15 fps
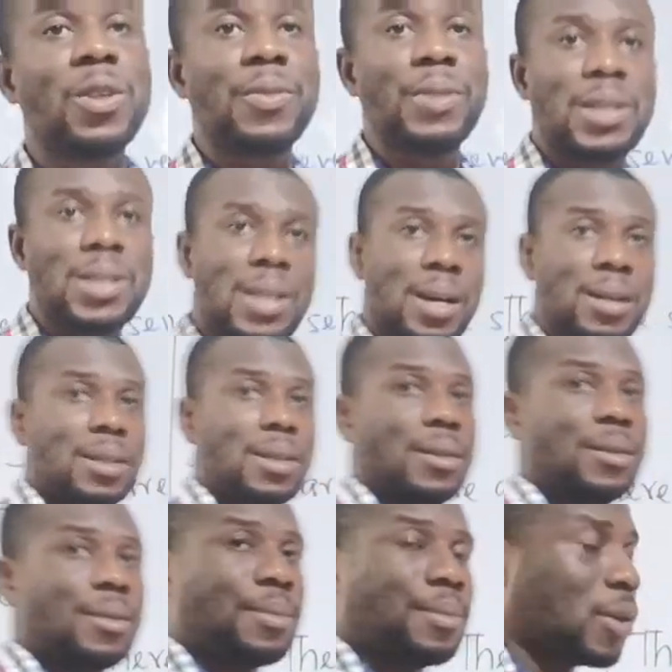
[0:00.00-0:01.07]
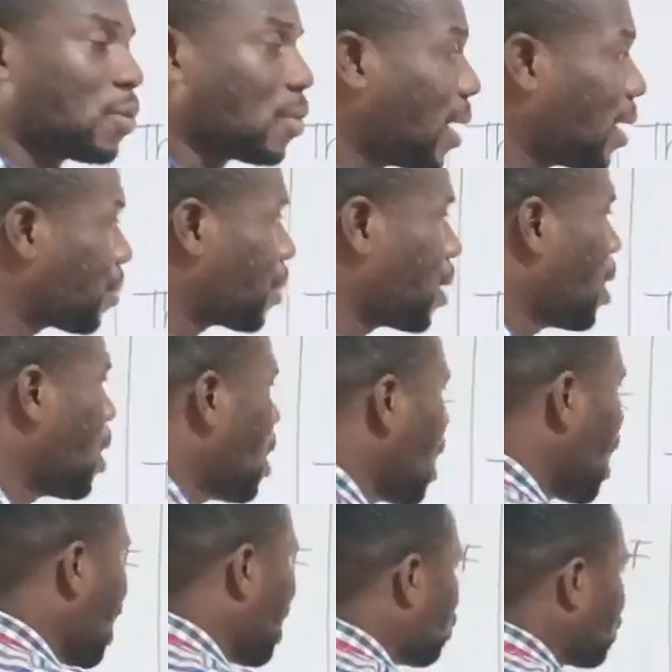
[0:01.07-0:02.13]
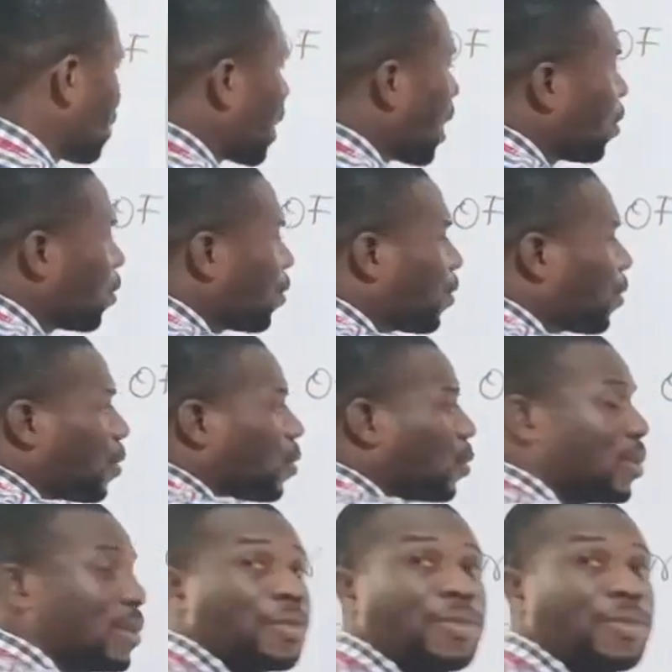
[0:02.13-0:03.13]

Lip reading: of these taxa, right? And I'll start off with the